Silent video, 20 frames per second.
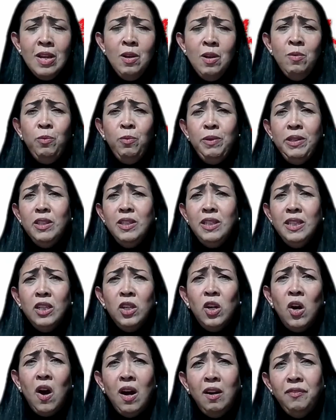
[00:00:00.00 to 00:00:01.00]
And when we look at
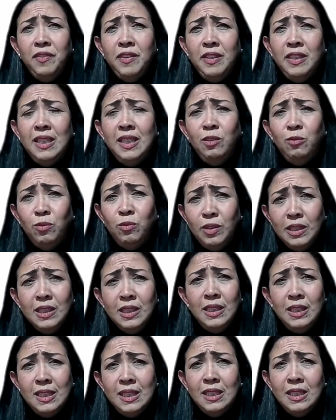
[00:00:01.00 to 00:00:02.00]
coffee, it
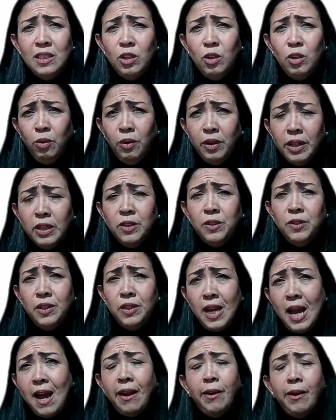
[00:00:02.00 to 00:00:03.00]
really is a critical
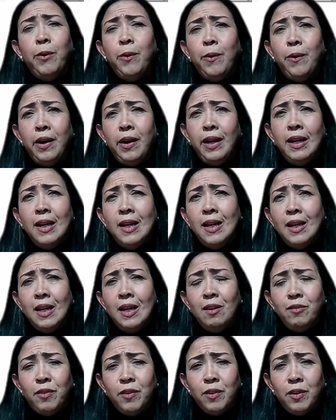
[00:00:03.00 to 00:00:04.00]
category
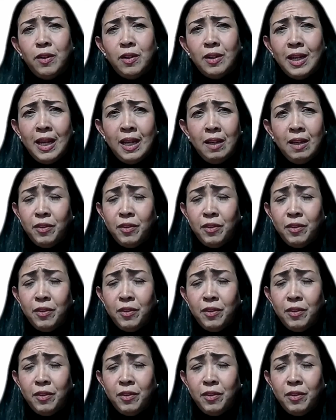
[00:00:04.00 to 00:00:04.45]
for